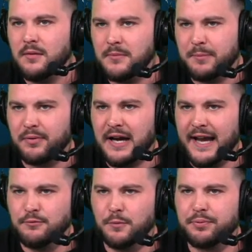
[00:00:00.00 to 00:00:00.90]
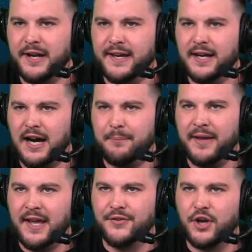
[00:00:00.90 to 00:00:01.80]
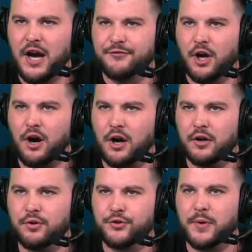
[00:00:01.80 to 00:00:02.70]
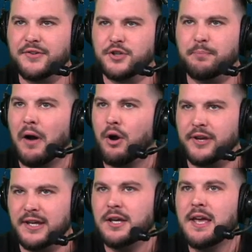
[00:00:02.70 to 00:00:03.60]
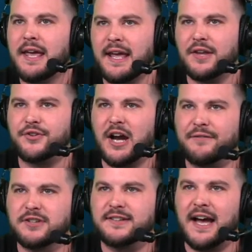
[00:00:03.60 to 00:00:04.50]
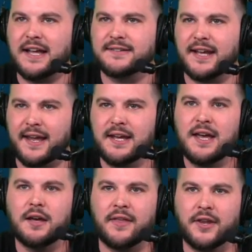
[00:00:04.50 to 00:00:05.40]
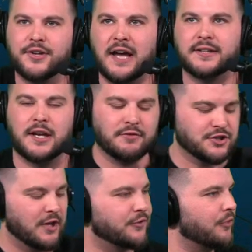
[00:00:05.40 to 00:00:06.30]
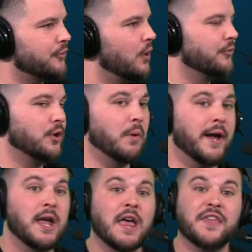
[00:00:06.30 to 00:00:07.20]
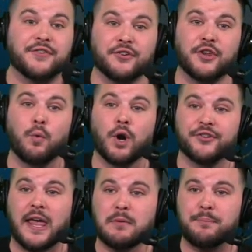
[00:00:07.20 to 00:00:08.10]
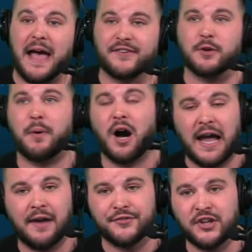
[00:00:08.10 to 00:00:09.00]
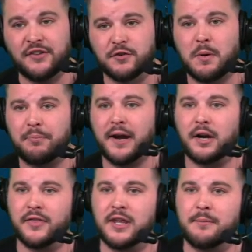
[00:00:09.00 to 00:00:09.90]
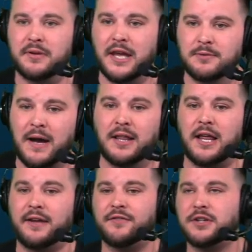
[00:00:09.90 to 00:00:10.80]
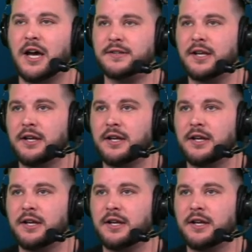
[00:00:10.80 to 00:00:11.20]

McBride will bring it up. Hands it off to Hart, who swings to Bogey. Hands it off to Donte. And then Donte DiVincenzo throws it away. This is the worst game of basketball I have seen from a player in the N B A in my life, and Donte